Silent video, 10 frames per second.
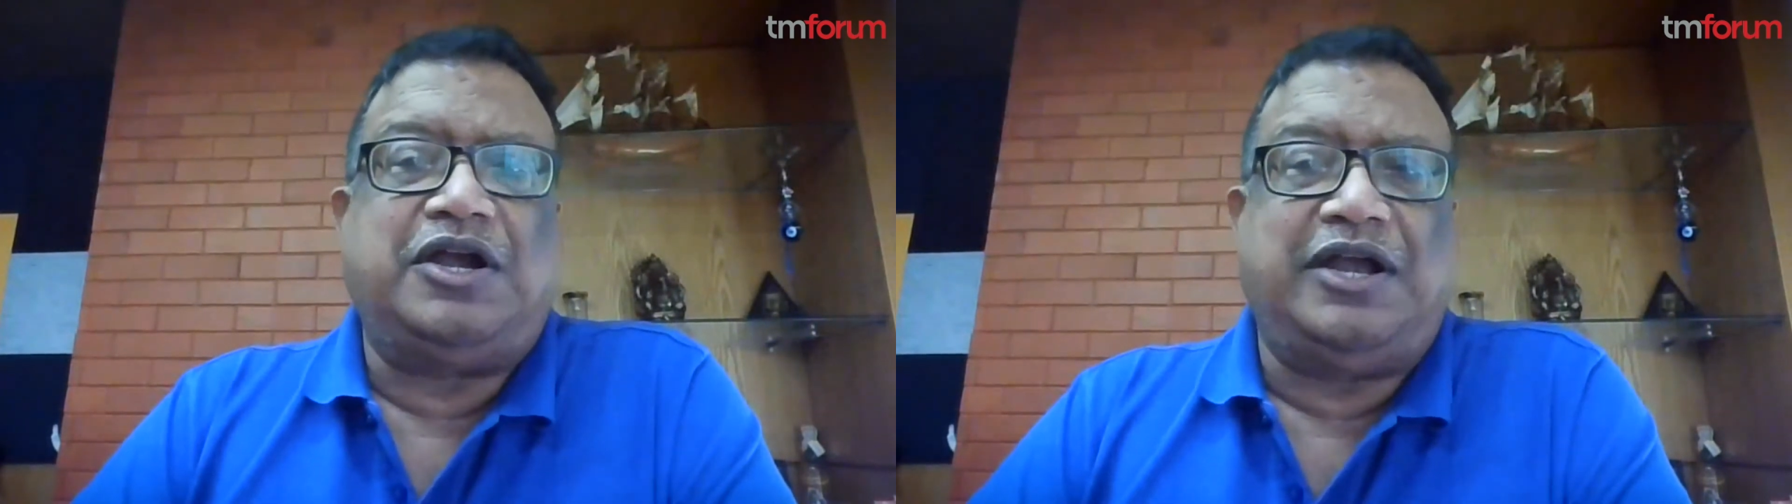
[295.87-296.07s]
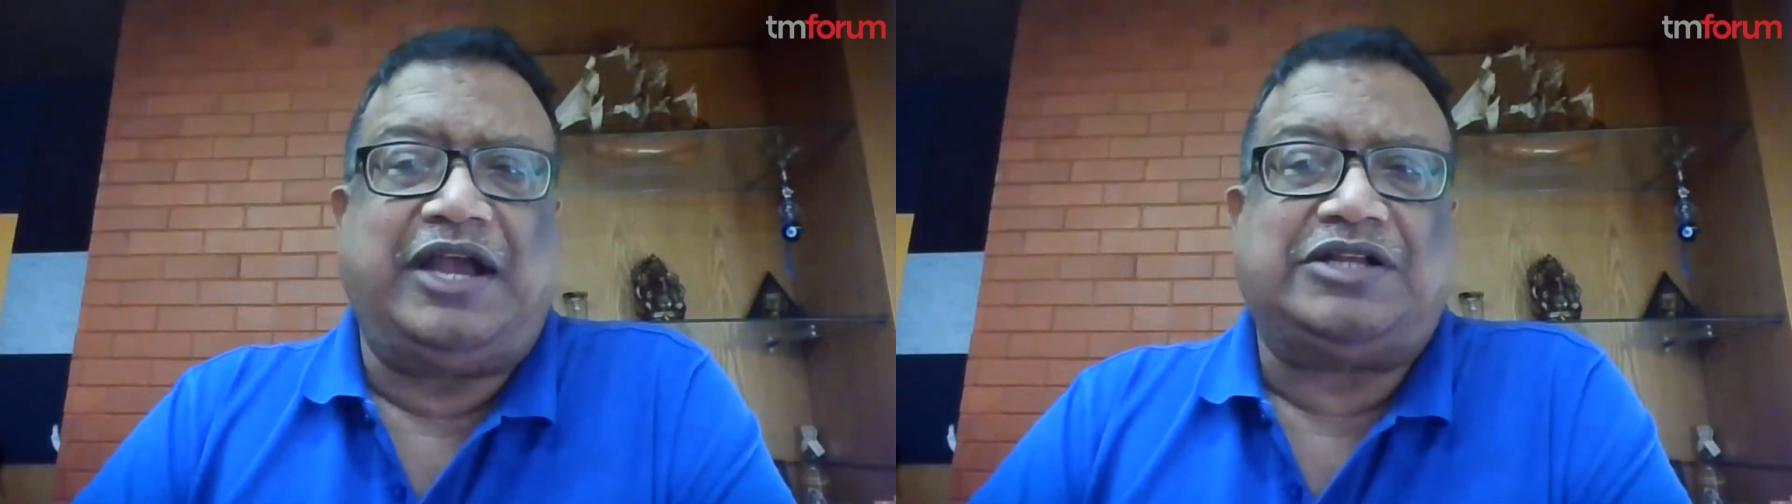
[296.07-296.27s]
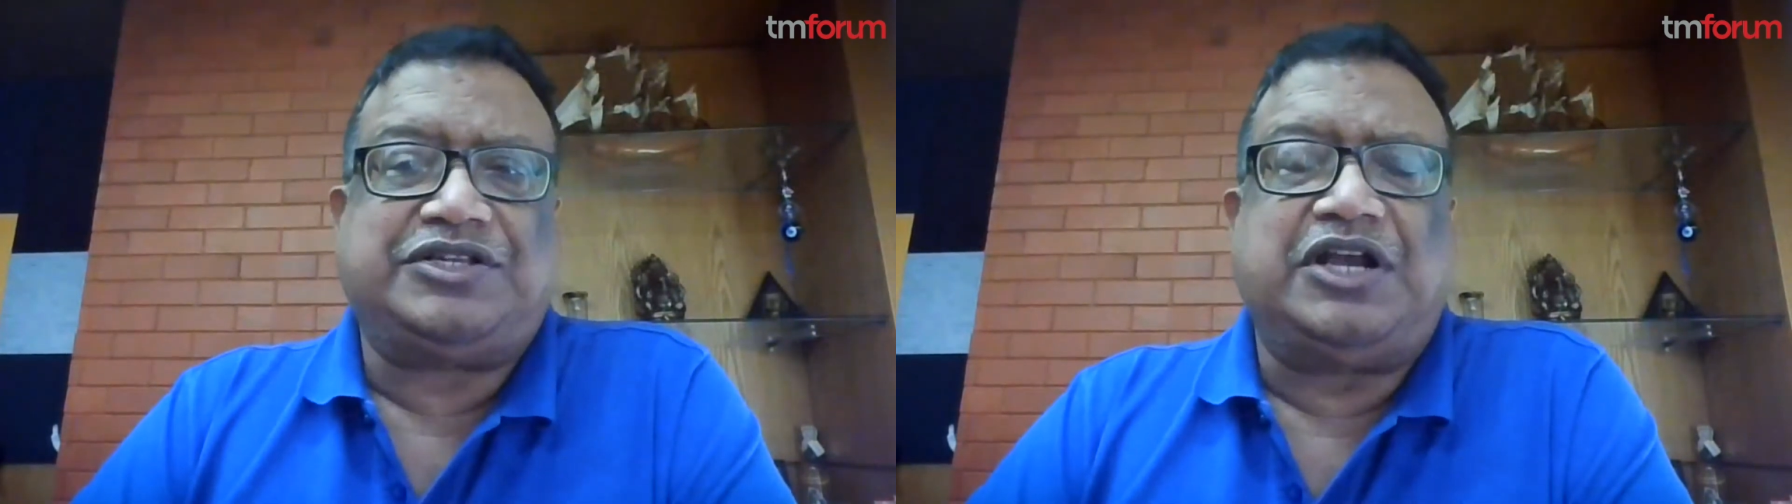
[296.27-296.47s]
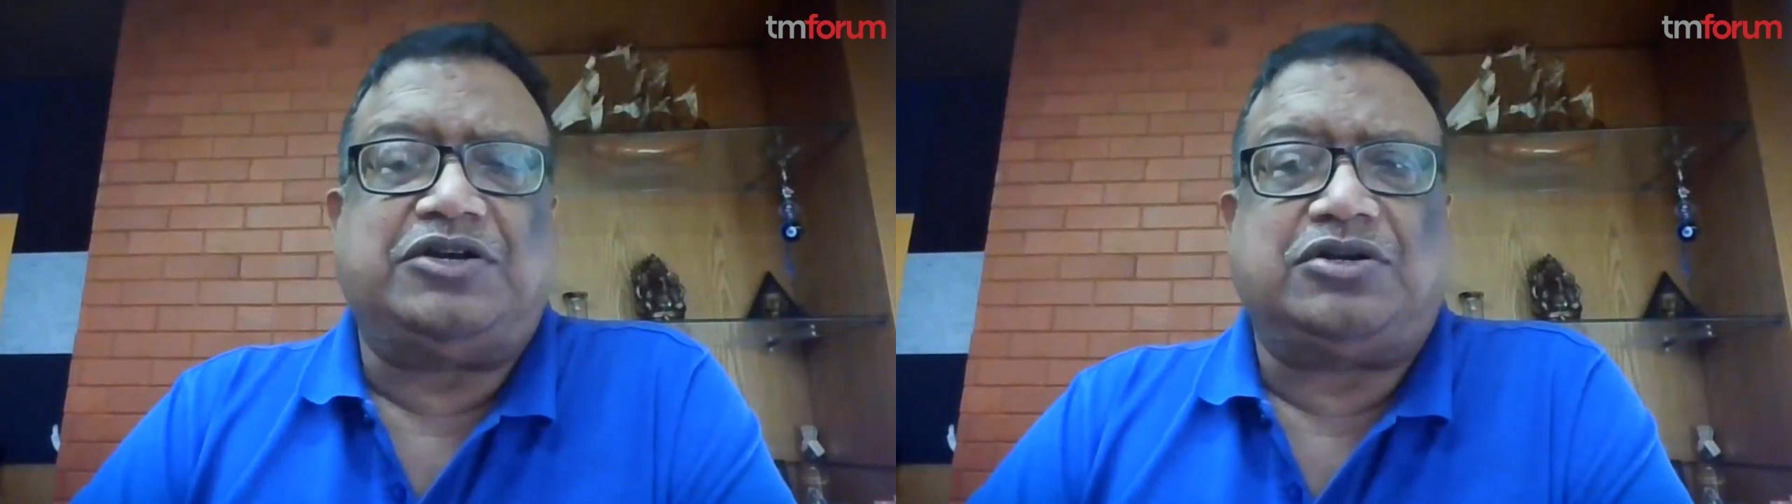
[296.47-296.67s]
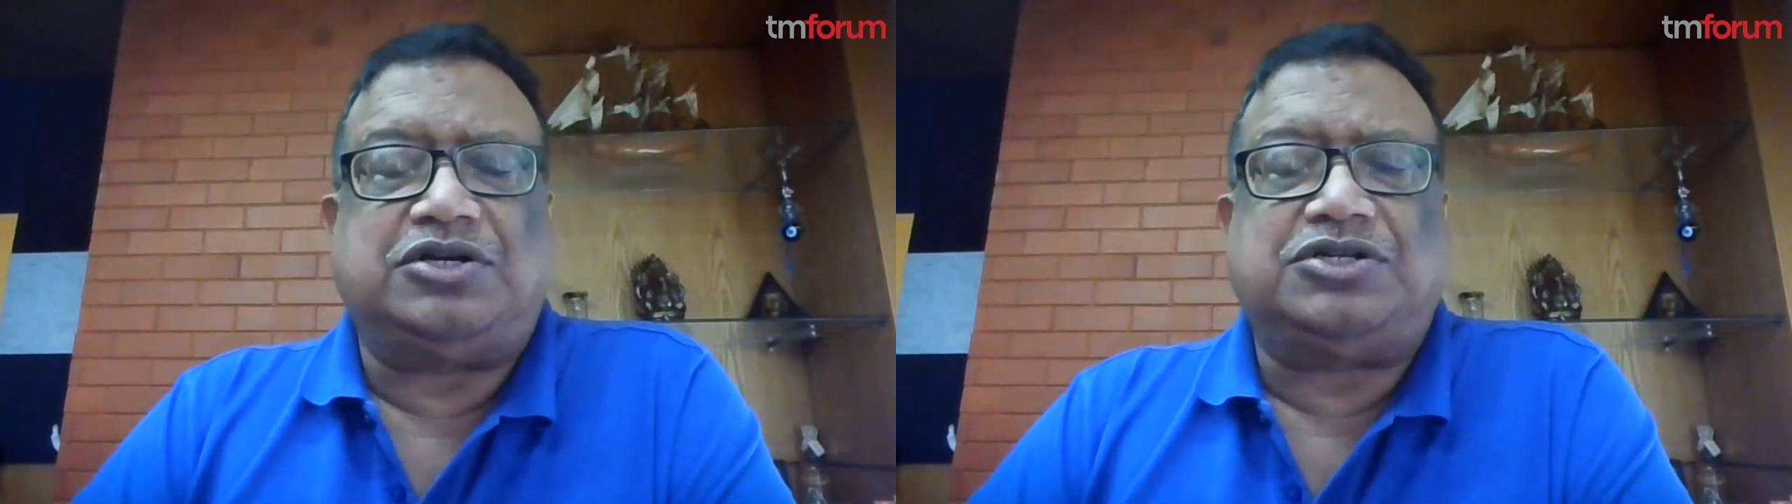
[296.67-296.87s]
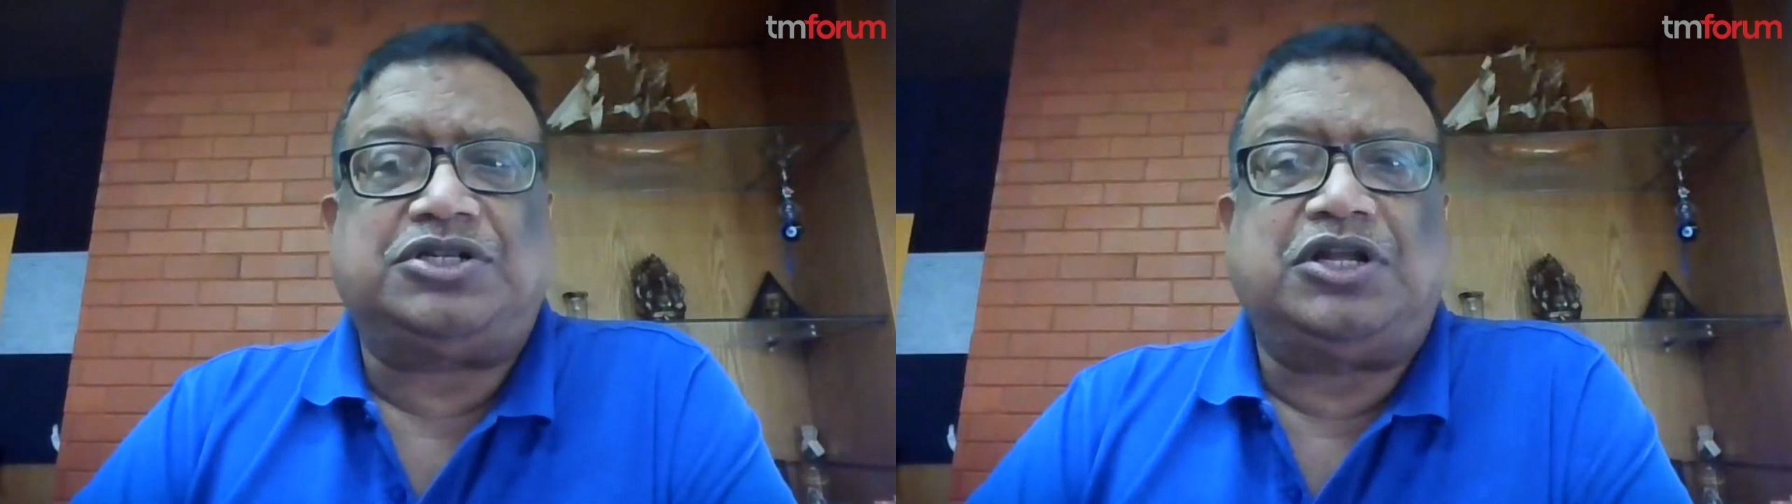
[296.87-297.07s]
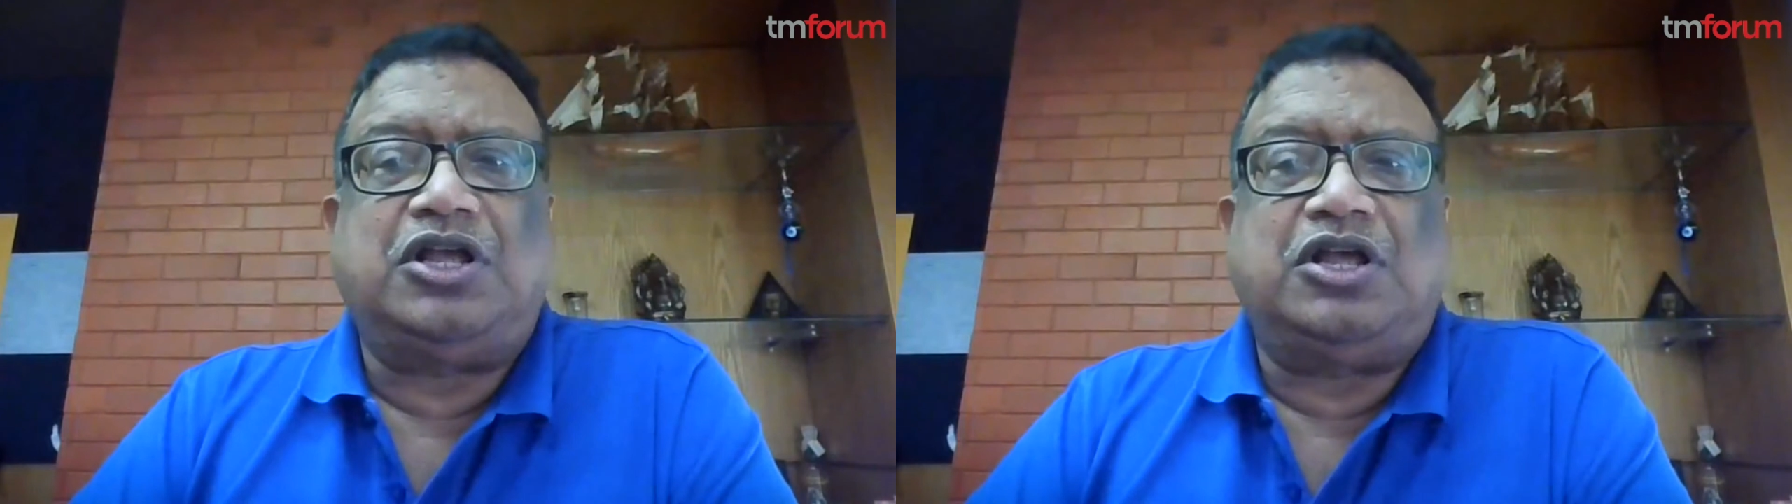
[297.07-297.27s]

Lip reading: data centers,